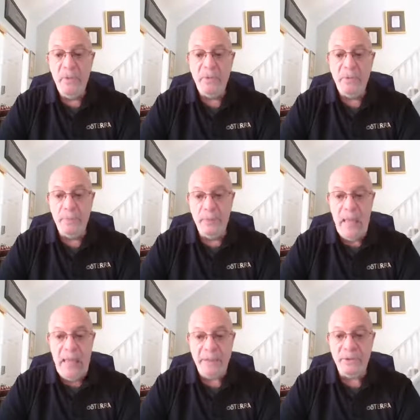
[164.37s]
this
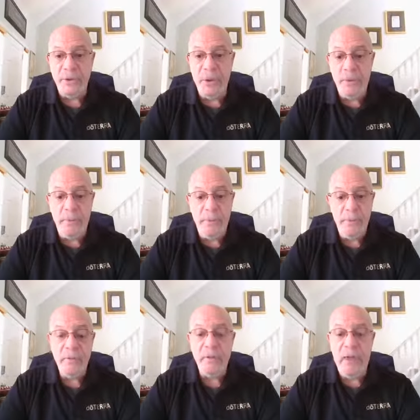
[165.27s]
black soap
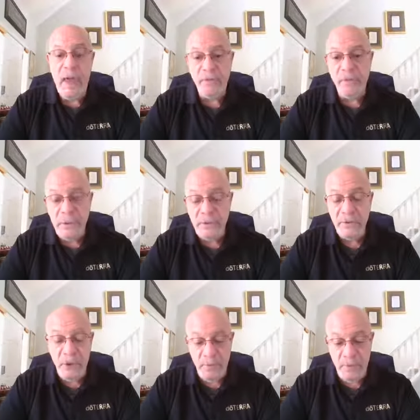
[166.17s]
the African
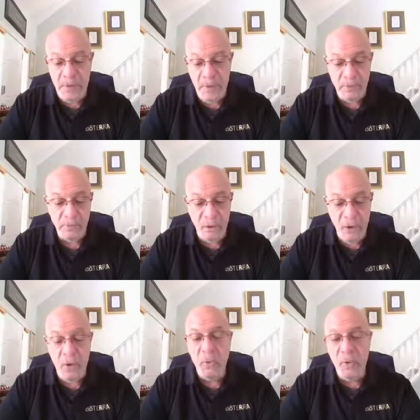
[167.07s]
soap that comes
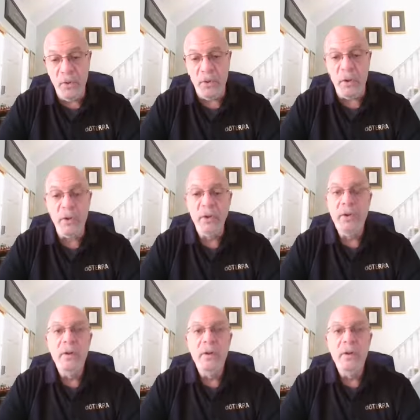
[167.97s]
along with it.